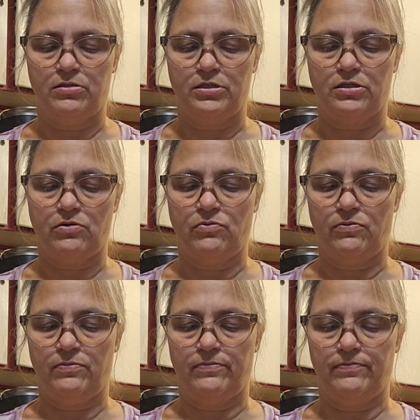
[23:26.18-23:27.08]
So
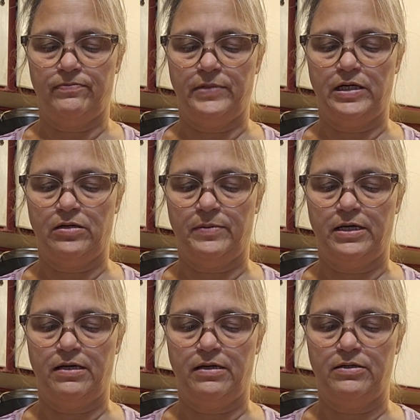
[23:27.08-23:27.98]
in our
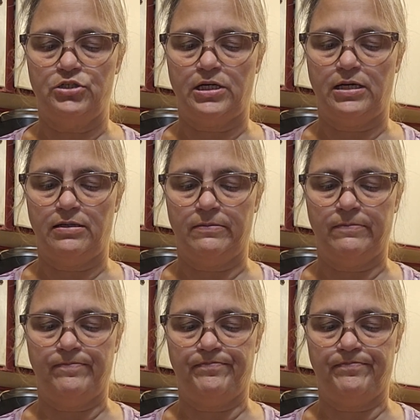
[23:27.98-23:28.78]
beginning chain,